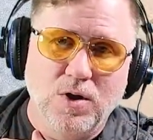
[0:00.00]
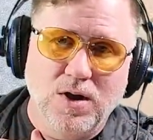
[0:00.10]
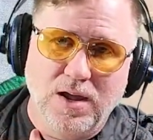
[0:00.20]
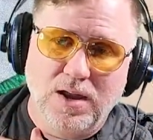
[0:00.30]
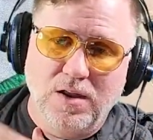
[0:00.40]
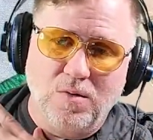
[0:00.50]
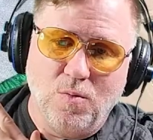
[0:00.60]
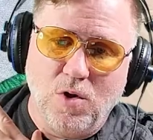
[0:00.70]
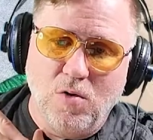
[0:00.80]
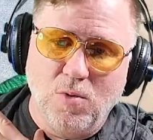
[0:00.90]
You can get it at
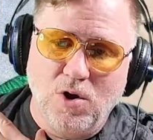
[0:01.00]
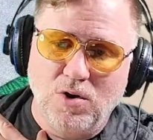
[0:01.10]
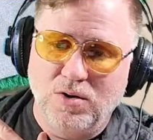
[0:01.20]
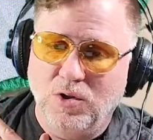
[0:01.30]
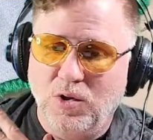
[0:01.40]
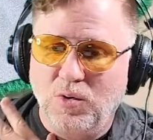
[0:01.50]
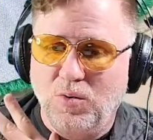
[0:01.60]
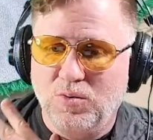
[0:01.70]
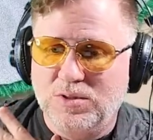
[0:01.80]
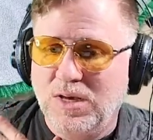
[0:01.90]
Walmart,
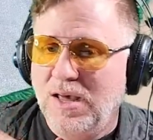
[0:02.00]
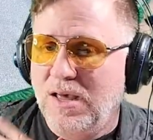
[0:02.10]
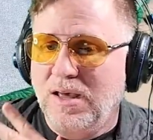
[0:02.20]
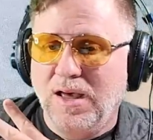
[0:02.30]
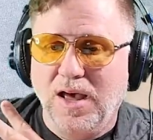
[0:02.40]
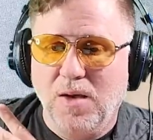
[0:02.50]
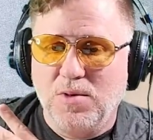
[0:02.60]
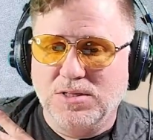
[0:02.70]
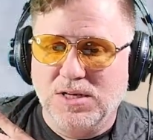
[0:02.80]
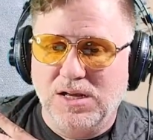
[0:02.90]
Lowe's,
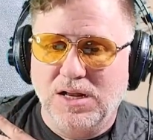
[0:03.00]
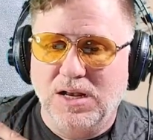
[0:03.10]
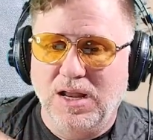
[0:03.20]
Amazon.